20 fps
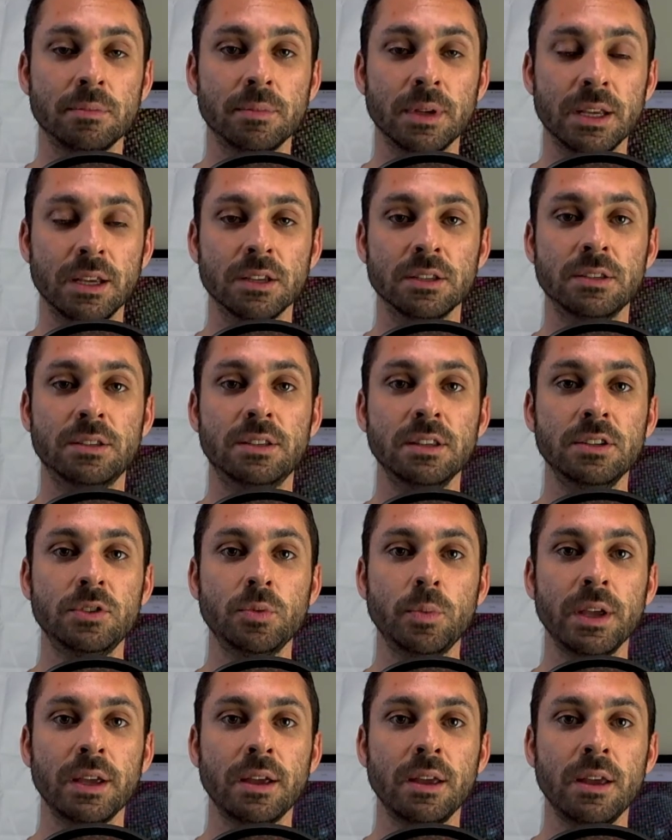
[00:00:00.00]
because this
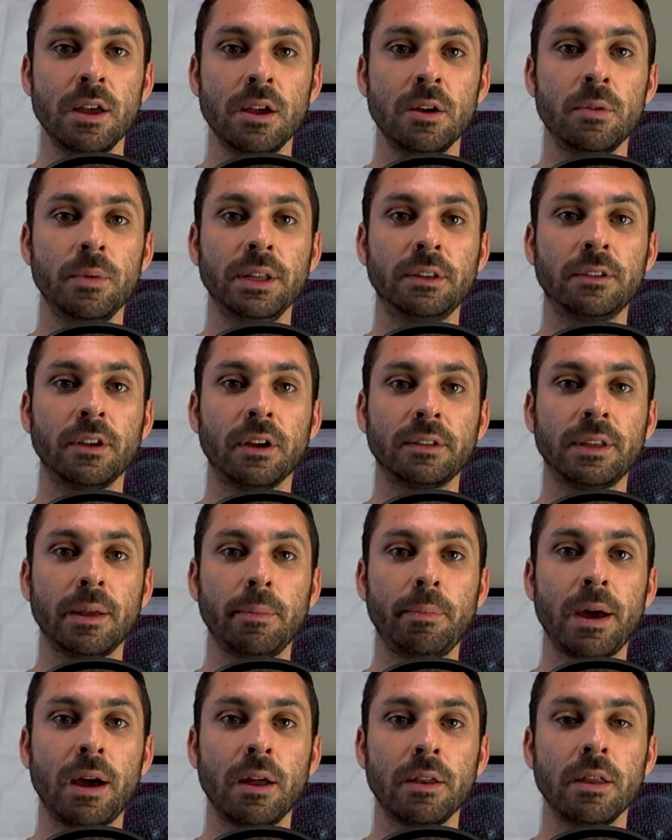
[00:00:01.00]
week we talked
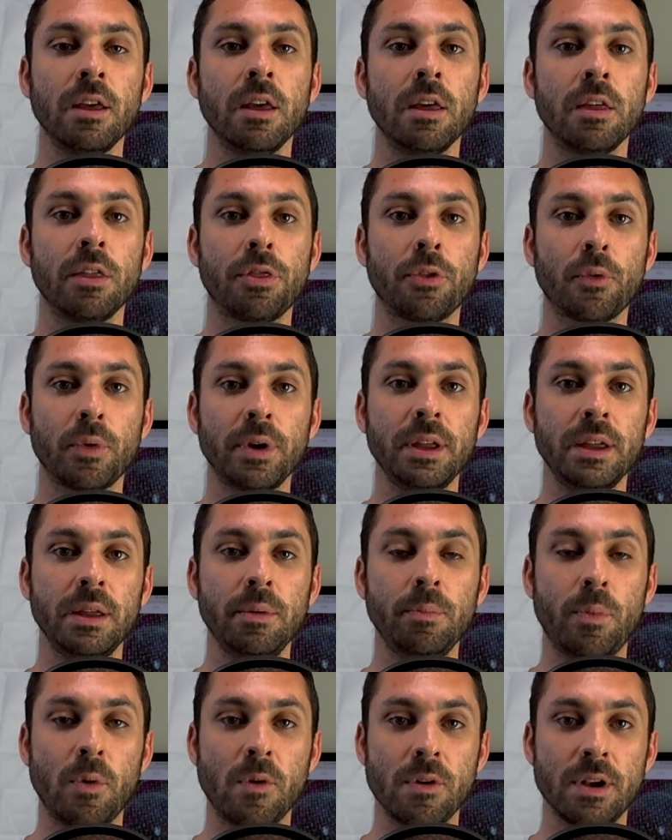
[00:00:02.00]
about three
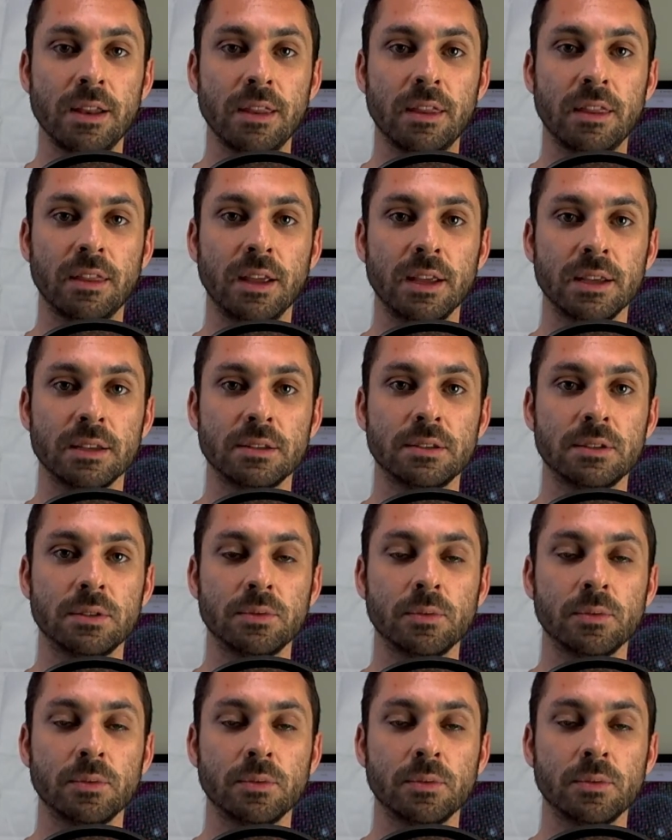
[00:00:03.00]
important things.